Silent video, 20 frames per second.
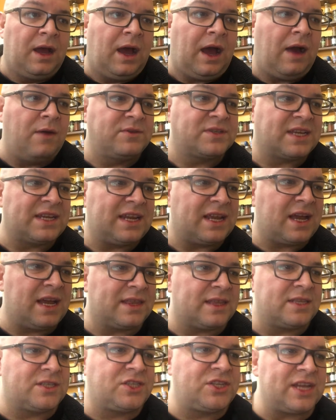I was going to
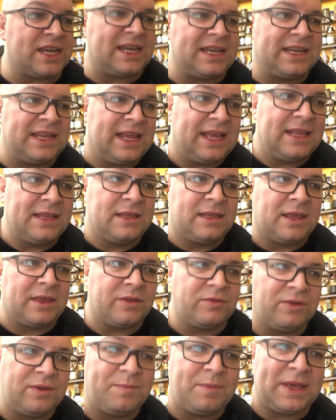cut the chicken into
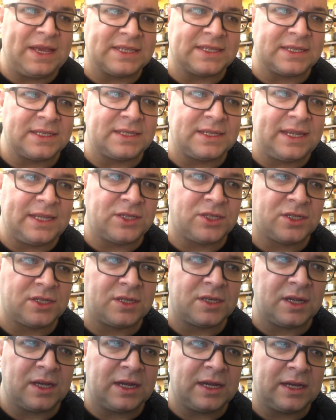3 pieces
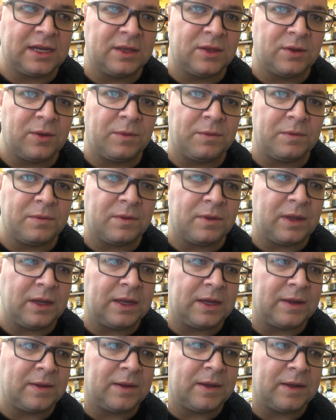each little
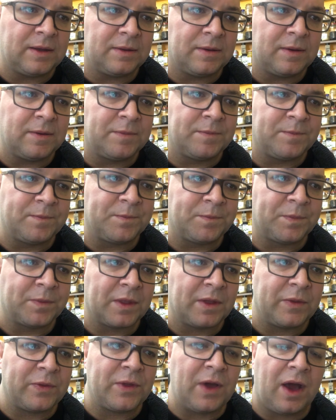
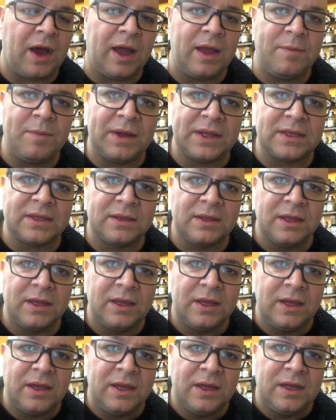thigh, but
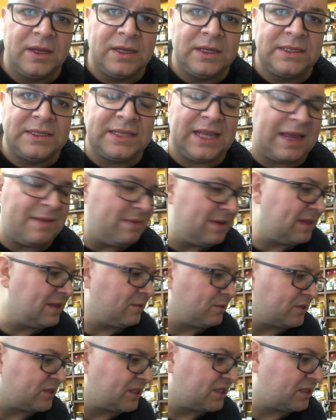damn it,
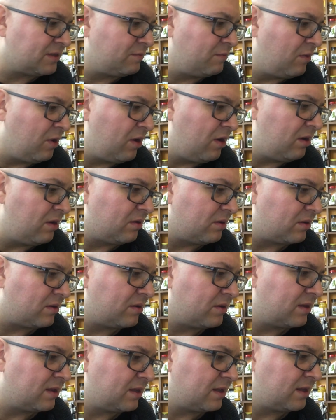they're small.
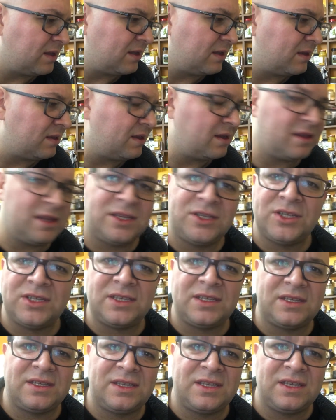
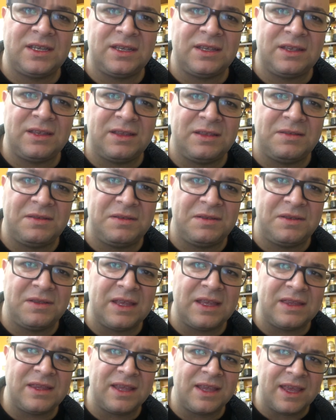
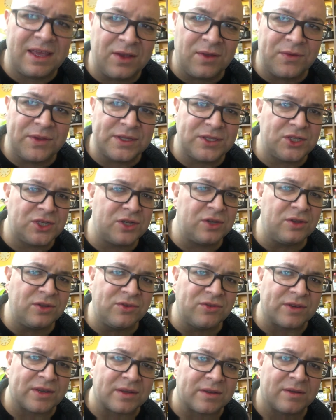They killed the
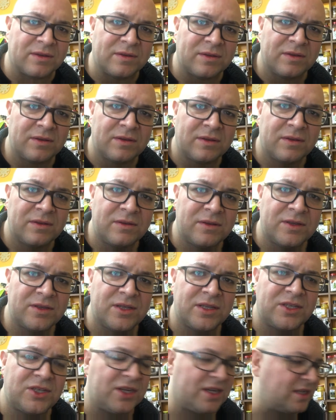children,
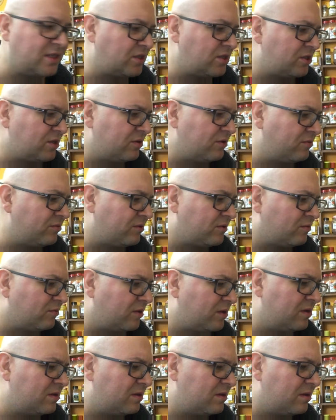the chicken's
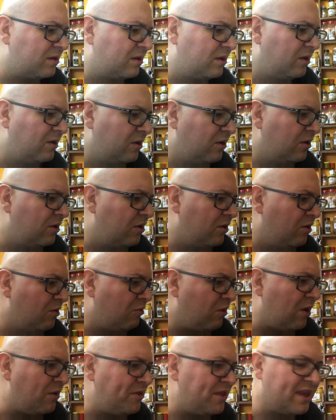children.
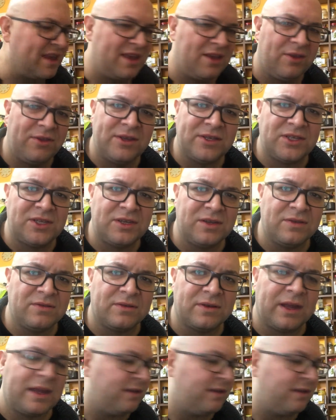Why would they kill the children?